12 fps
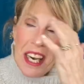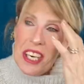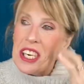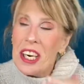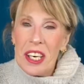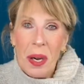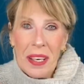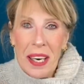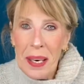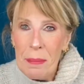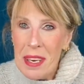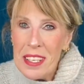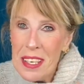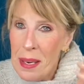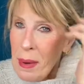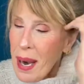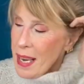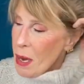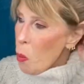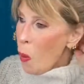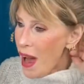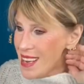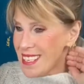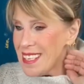She can only commit to the money.
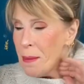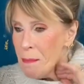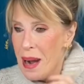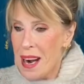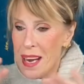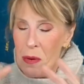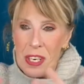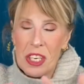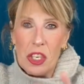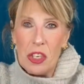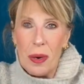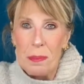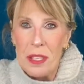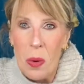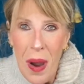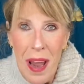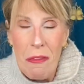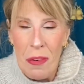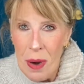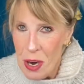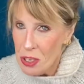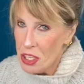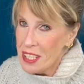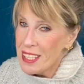Once the money was stripped away from her,
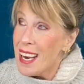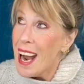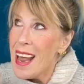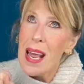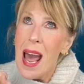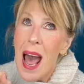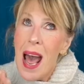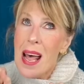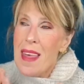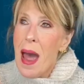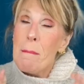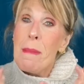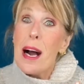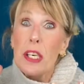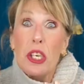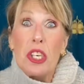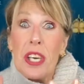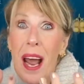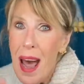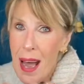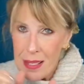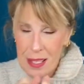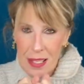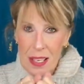she did not have that much
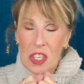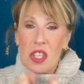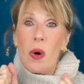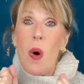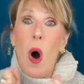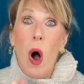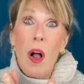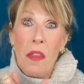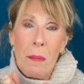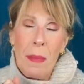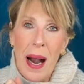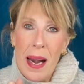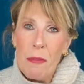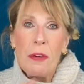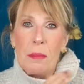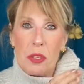access to all the money from